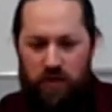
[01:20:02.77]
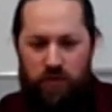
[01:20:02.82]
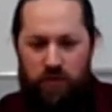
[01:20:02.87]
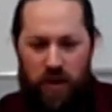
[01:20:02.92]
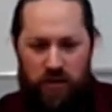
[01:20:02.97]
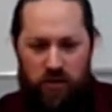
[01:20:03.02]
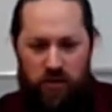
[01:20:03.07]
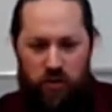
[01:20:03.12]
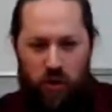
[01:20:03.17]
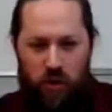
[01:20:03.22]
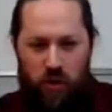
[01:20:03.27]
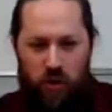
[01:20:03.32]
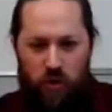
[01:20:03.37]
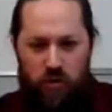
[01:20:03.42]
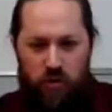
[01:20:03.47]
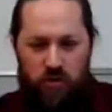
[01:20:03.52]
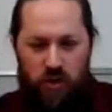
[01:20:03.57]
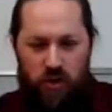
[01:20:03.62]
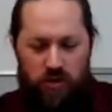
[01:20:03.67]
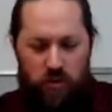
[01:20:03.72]
Fesko,
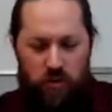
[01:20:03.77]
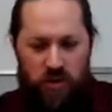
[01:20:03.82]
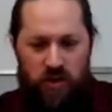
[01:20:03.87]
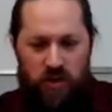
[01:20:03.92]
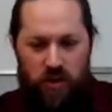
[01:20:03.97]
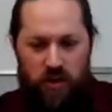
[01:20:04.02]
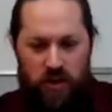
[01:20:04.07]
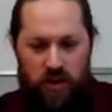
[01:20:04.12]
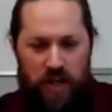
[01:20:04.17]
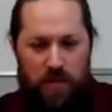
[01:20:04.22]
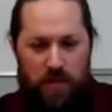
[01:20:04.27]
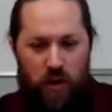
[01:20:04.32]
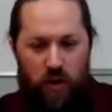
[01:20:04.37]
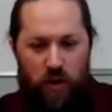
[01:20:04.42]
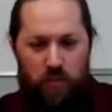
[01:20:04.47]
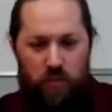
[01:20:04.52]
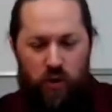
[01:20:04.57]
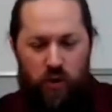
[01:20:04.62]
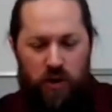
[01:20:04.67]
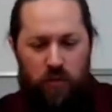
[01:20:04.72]
who just recently came out a
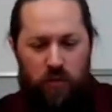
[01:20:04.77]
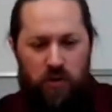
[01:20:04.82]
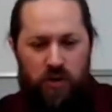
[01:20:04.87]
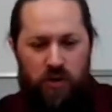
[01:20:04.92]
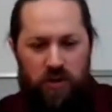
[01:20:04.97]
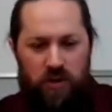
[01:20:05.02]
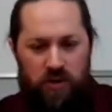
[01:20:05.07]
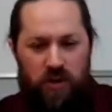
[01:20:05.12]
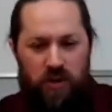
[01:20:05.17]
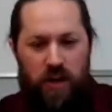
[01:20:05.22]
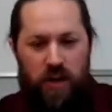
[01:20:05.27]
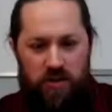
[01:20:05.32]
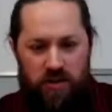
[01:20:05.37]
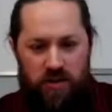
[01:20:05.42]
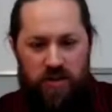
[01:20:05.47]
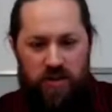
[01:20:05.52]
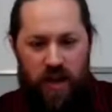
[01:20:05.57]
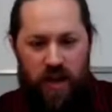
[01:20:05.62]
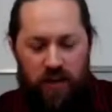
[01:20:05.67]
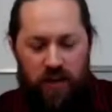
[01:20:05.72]
book in which he
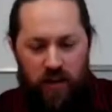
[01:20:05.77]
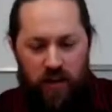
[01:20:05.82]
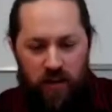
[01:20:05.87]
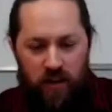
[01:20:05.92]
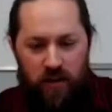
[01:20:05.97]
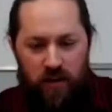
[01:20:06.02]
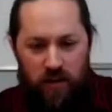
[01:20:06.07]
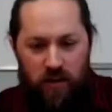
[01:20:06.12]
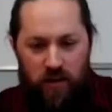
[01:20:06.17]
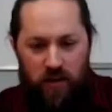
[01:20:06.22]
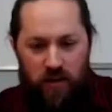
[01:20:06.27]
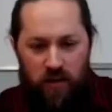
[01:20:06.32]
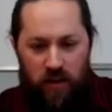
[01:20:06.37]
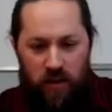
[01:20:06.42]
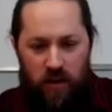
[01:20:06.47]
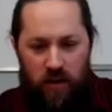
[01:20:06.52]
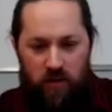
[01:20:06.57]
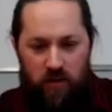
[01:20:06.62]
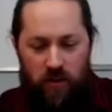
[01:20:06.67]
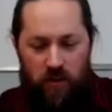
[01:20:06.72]
discusses that.
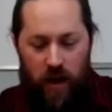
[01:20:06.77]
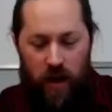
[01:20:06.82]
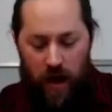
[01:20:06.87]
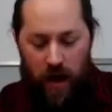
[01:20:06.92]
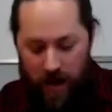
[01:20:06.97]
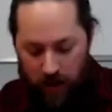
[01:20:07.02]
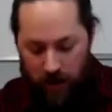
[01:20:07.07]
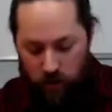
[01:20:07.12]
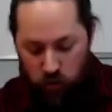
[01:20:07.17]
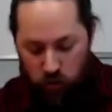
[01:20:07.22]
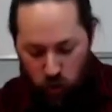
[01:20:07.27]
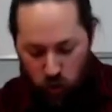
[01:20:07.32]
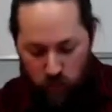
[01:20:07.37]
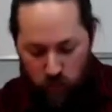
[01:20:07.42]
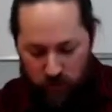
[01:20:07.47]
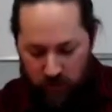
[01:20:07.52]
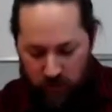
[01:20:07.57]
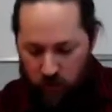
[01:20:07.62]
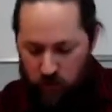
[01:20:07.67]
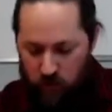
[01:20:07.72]
Uh, I, I,
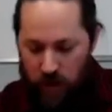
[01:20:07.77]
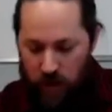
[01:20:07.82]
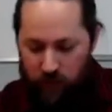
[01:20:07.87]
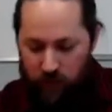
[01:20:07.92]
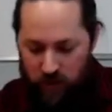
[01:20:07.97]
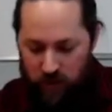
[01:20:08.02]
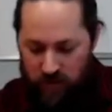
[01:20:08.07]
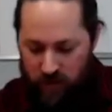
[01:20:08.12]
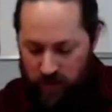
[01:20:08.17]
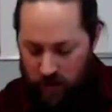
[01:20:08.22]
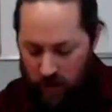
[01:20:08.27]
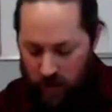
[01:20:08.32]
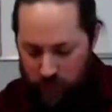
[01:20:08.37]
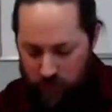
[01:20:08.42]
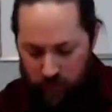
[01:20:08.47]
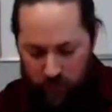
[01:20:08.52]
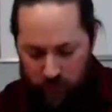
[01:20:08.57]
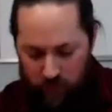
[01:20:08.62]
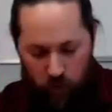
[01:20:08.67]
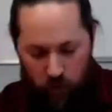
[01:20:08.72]
assume that the reference that,
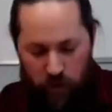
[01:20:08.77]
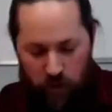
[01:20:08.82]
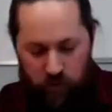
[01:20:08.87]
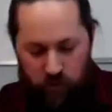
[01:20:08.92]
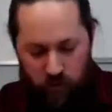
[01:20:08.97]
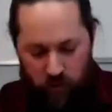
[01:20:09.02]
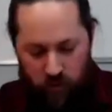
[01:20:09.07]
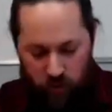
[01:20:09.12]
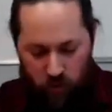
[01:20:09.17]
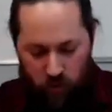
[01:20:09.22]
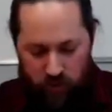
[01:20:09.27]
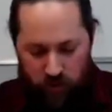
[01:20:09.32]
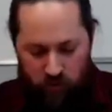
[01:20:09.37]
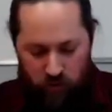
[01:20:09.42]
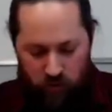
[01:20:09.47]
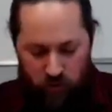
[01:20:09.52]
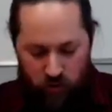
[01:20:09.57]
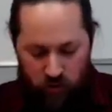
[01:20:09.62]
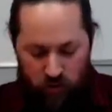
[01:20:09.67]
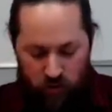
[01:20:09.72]
that the question the
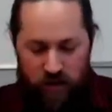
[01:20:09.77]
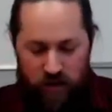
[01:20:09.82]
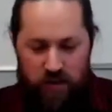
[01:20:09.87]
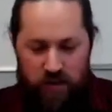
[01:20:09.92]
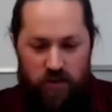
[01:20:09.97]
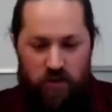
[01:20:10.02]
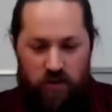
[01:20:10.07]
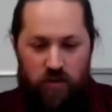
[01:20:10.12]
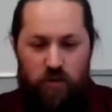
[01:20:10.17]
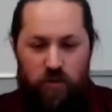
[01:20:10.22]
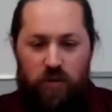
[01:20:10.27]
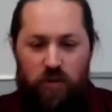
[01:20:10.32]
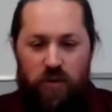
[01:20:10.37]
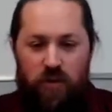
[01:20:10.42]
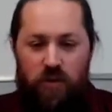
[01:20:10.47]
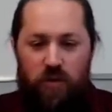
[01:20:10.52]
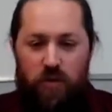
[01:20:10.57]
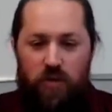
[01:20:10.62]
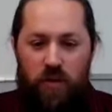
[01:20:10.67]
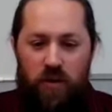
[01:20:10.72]
questioner is
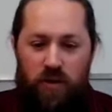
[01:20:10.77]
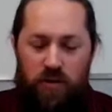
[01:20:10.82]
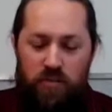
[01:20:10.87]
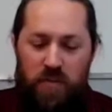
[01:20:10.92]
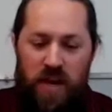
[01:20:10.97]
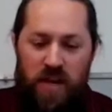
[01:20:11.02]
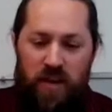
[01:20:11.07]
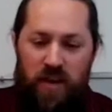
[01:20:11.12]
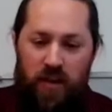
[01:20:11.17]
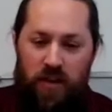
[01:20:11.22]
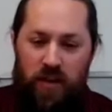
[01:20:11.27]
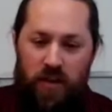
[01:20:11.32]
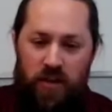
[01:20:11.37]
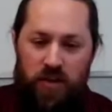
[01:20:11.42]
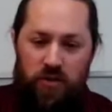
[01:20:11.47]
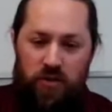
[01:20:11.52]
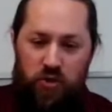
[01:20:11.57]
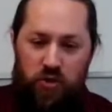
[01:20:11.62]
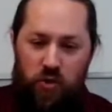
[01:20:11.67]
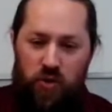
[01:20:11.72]
is making
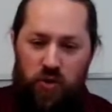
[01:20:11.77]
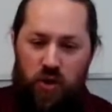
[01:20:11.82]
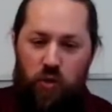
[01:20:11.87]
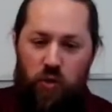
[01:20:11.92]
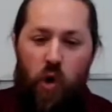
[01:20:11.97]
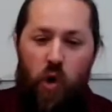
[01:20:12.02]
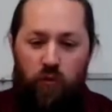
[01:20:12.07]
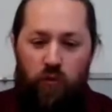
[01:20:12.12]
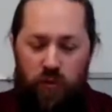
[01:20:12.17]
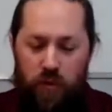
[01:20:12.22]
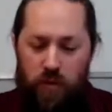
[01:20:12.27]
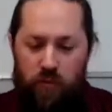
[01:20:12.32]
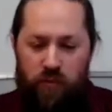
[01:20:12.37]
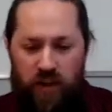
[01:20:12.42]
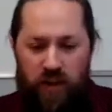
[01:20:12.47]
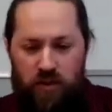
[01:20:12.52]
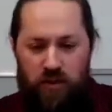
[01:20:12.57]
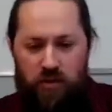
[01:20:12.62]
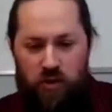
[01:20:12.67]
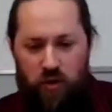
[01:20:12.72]
is to the quote from
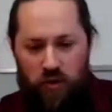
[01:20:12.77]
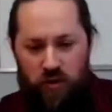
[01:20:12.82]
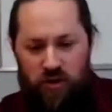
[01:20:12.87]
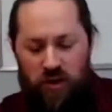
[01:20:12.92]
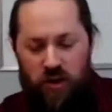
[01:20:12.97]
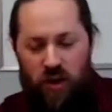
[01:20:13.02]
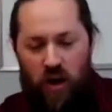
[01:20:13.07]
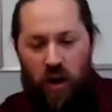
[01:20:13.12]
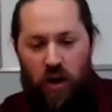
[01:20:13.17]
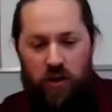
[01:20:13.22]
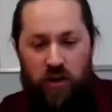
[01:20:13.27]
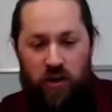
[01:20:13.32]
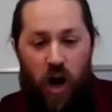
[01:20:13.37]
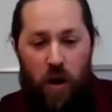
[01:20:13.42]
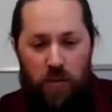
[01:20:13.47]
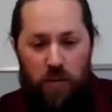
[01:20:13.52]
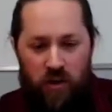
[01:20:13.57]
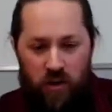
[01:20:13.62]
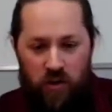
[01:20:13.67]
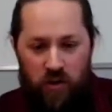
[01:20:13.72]
Francis Turretin on
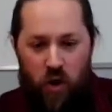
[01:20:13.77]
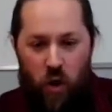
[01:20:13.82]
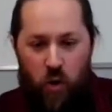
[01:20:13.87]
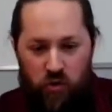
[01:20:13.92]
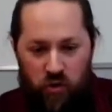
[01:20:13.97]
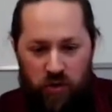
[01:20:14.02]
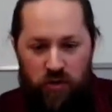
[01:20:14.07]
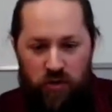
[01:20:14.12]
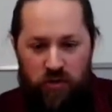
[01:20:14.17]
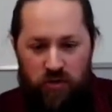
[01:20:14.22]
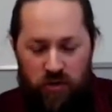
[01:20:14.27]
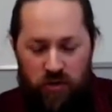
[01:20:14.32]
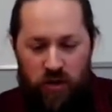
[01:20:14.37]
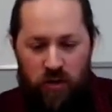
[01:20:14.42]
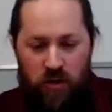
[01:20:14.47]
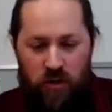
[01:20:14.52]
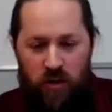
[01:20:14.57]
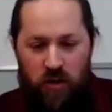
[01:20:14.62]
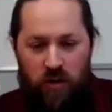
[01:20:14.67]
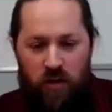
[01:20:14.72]
common notions.
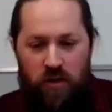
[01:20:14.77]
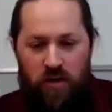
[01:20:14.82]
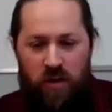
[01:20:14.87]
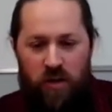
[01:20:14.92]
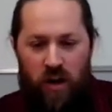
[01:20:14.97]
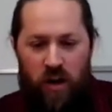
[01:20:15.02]
Yeah.